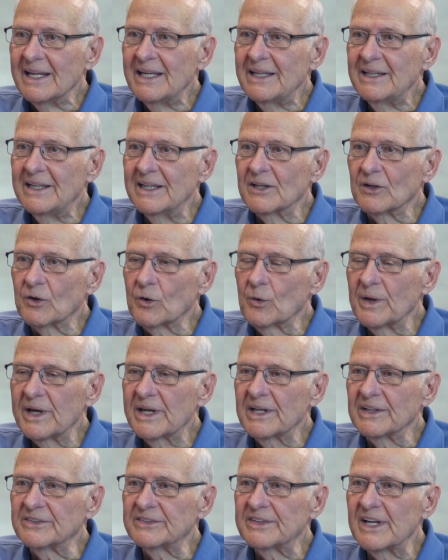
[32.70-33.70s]
He did a
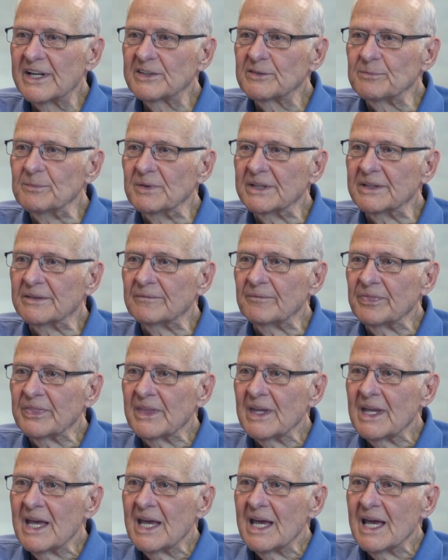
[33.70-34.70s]
quick assessment
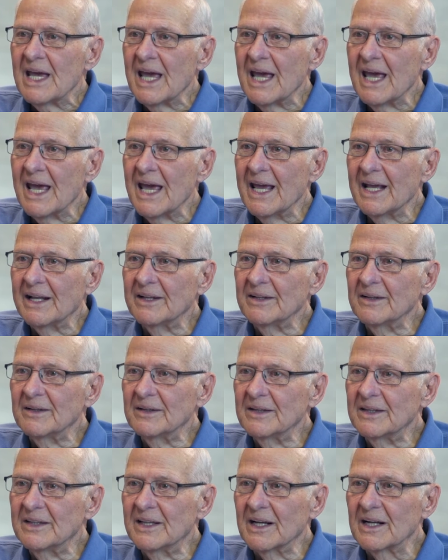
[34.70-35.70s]

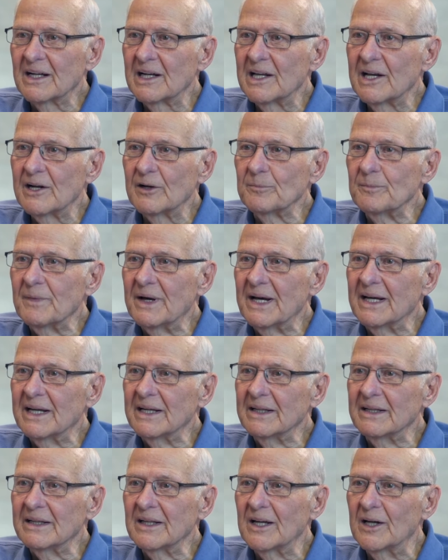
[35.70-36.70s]
and declared
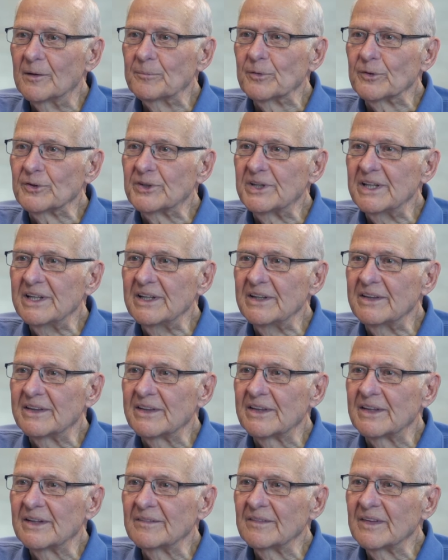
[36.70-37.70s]
my upper
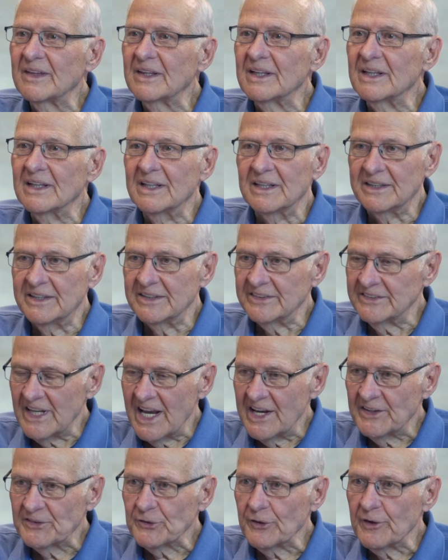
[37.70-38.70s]
teeth a
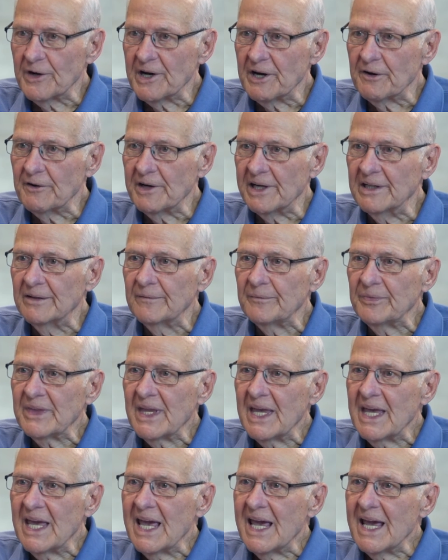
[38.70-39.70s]
disaster area.
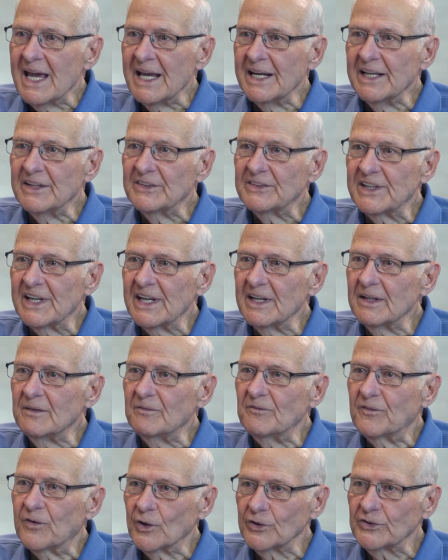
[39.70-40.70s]
And he
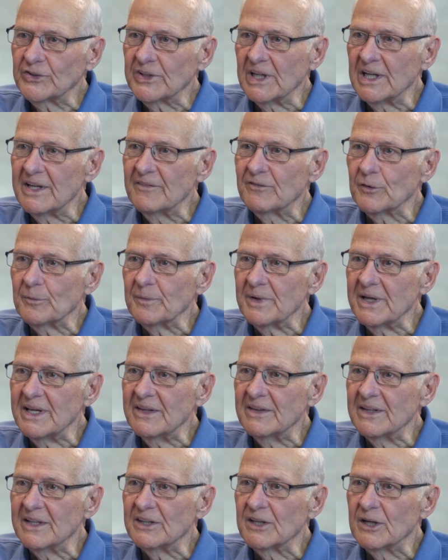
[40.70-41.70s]
said, fortunately for
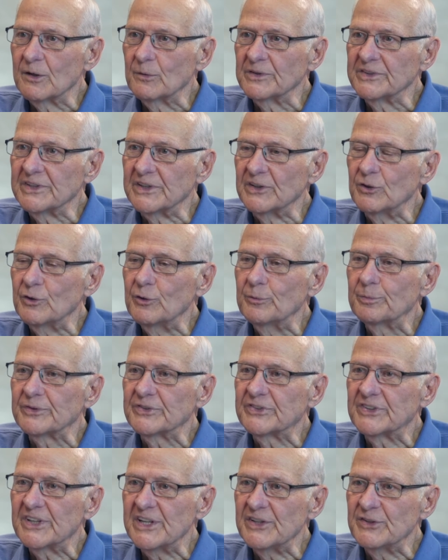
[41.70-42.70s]
me, that there was a new
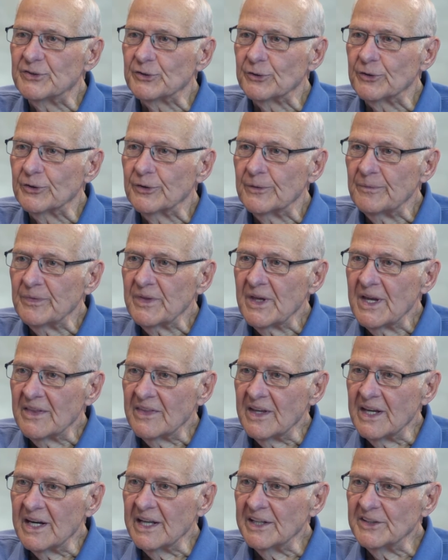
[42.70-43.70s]
procedure
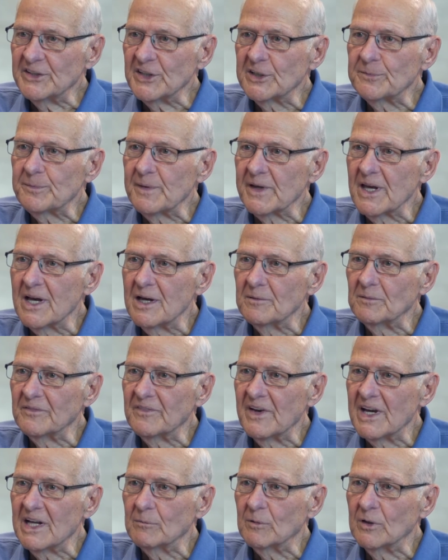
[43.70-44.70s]
that had just become
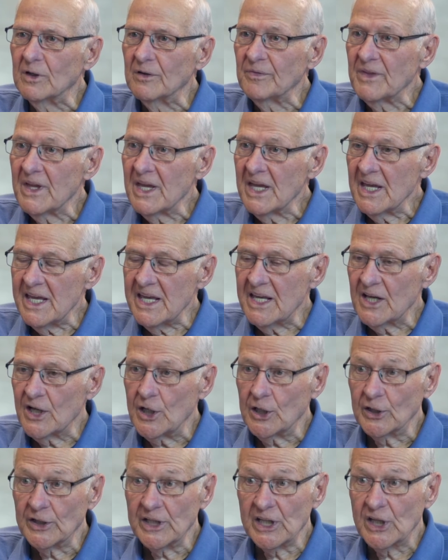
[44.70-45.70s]
available. He
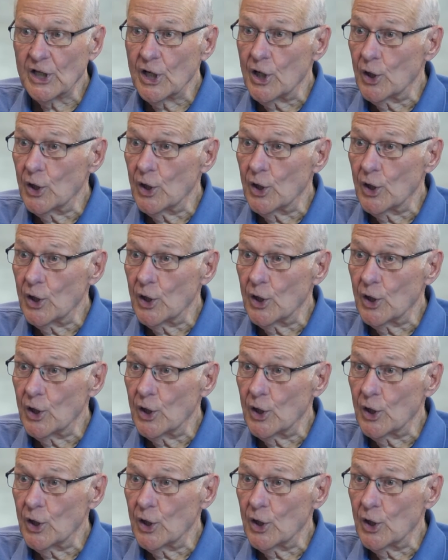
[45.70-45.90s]
called it